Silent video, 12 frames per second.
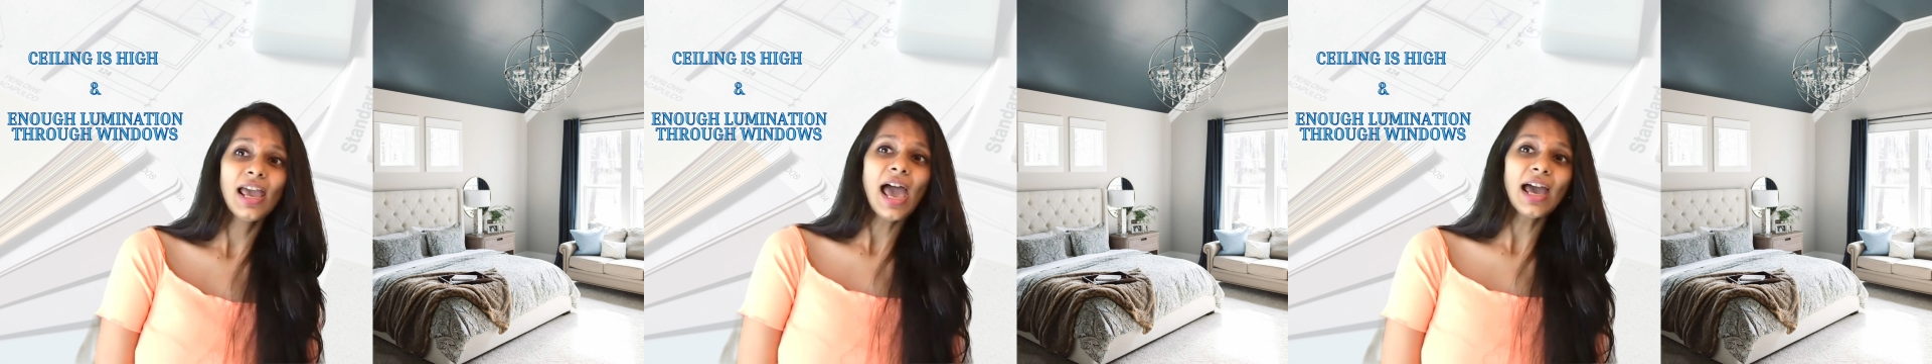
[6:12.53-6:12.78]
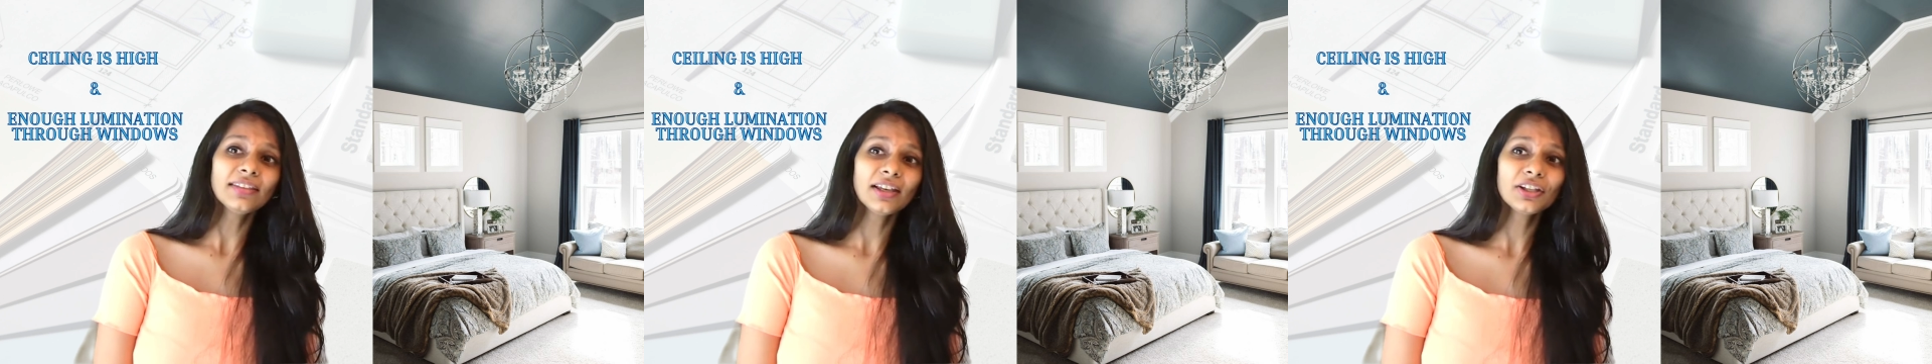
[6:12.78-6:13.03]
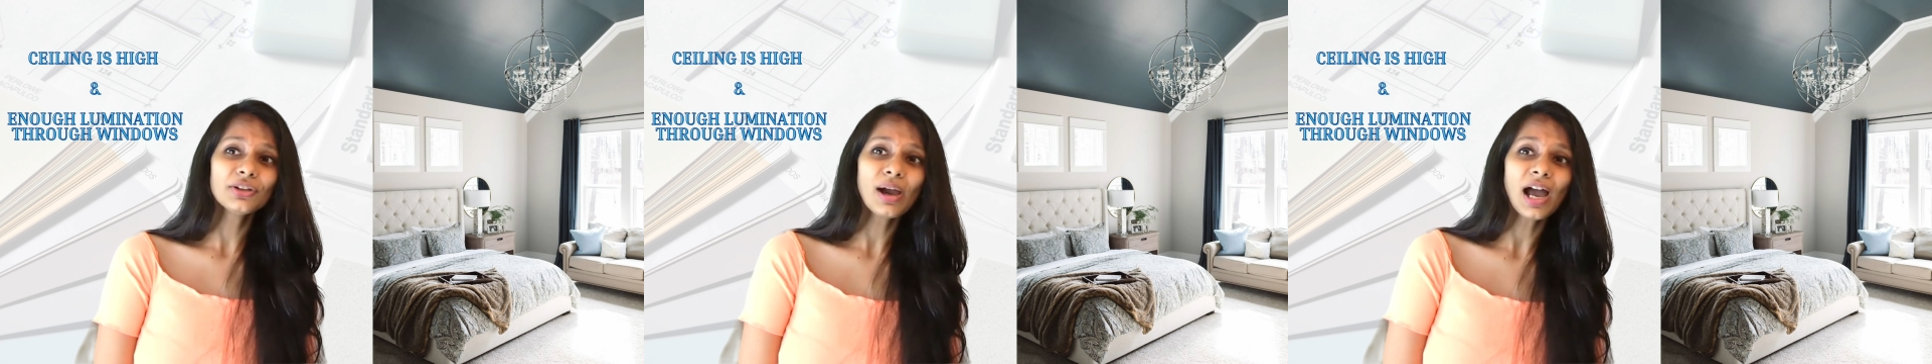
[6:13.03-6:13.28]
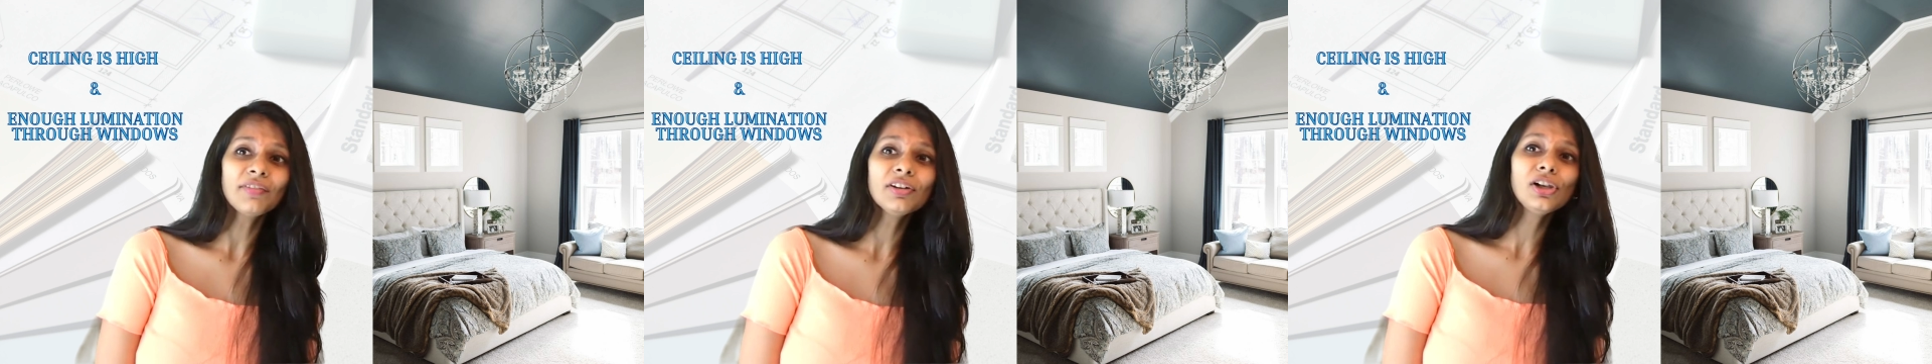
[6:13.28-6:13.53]
and that you
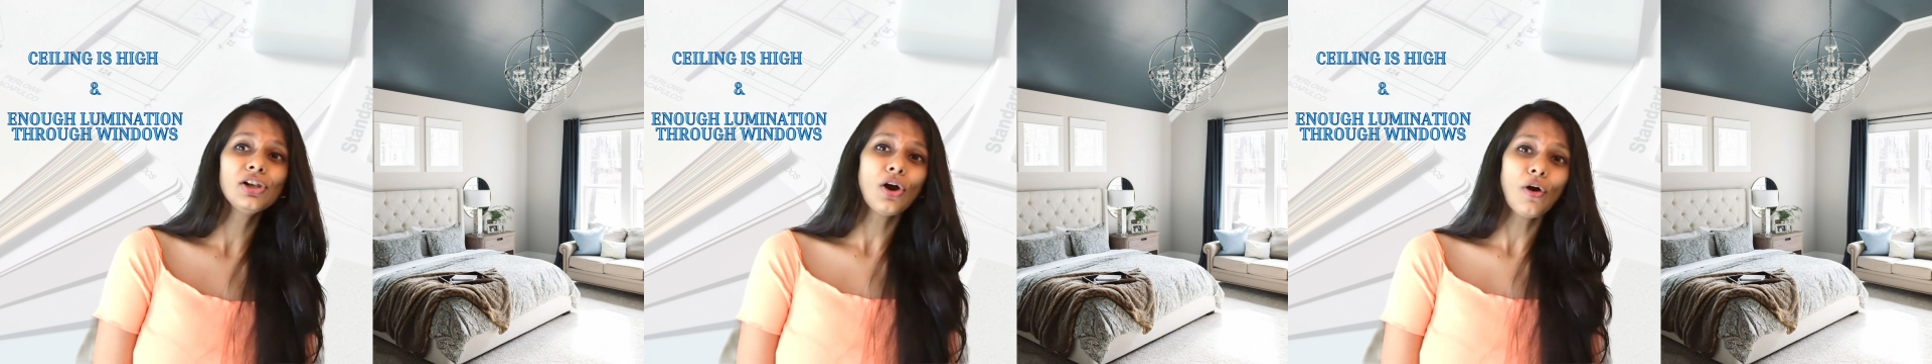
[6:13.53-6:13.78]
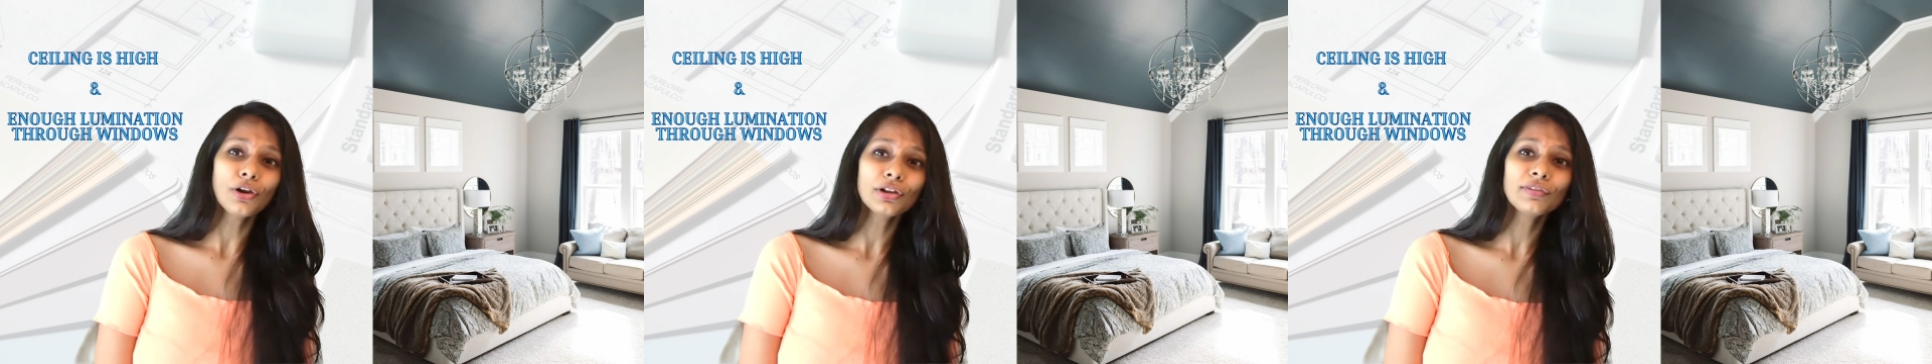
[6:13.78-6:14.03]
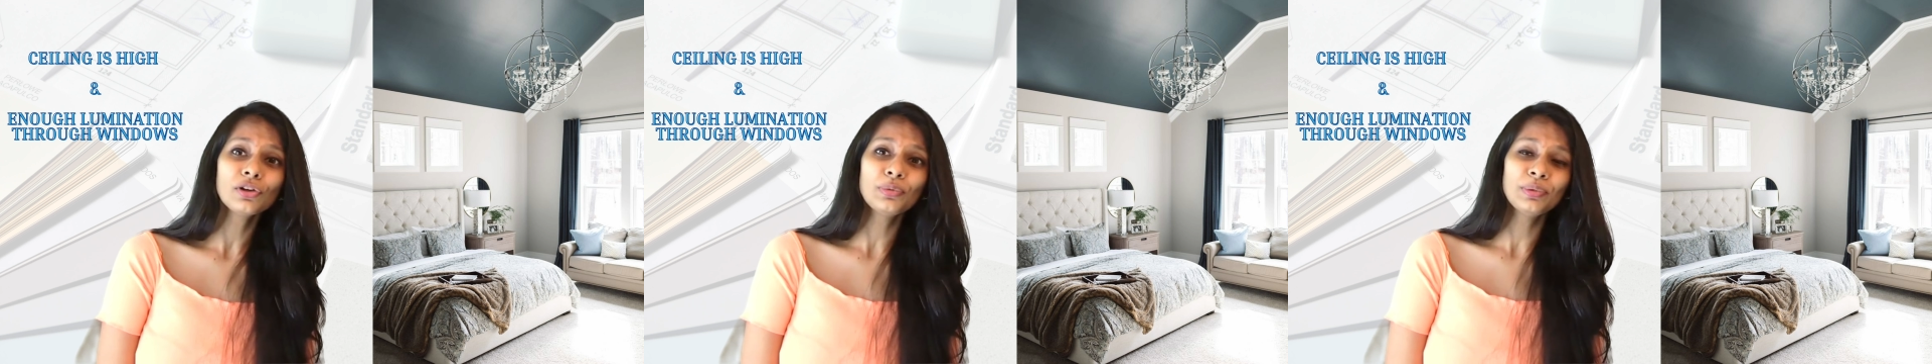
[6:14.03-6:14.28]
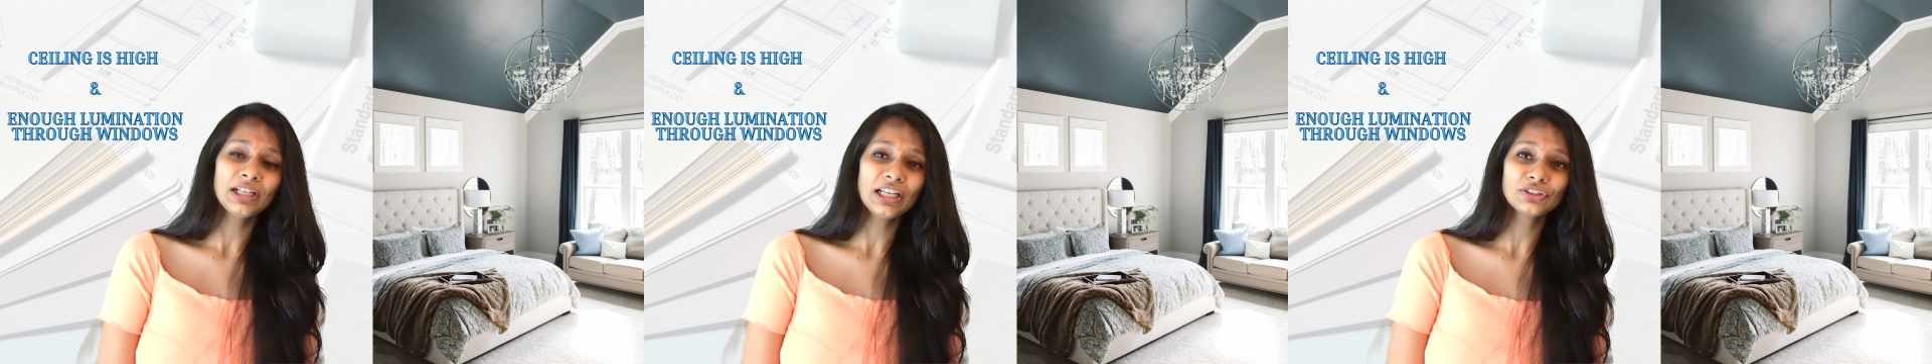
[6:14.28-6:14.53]
have a lot of
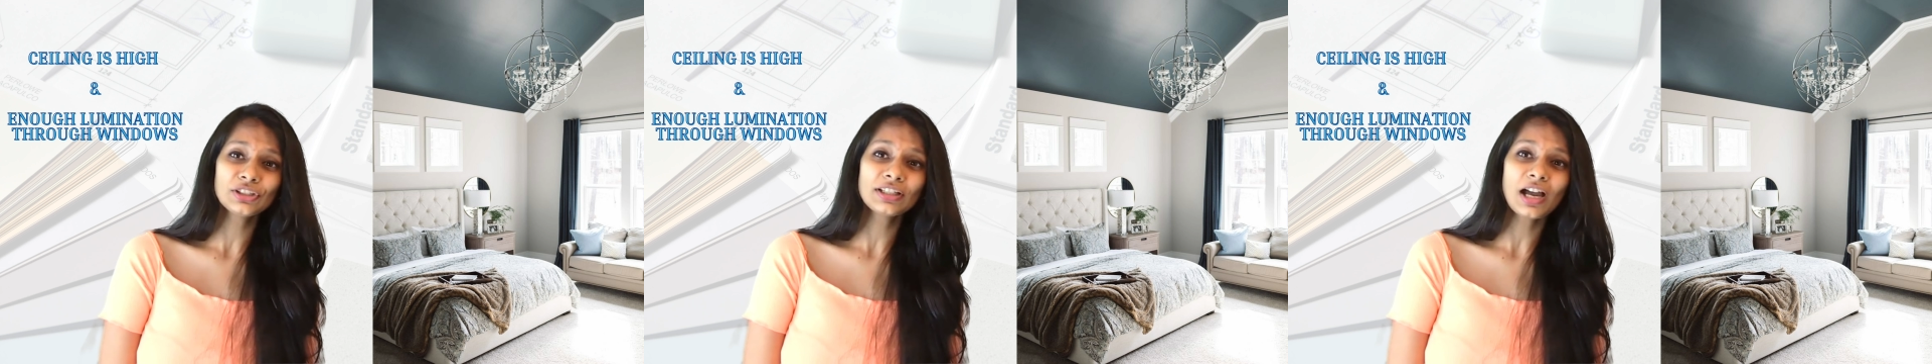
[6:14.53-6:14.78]
illumination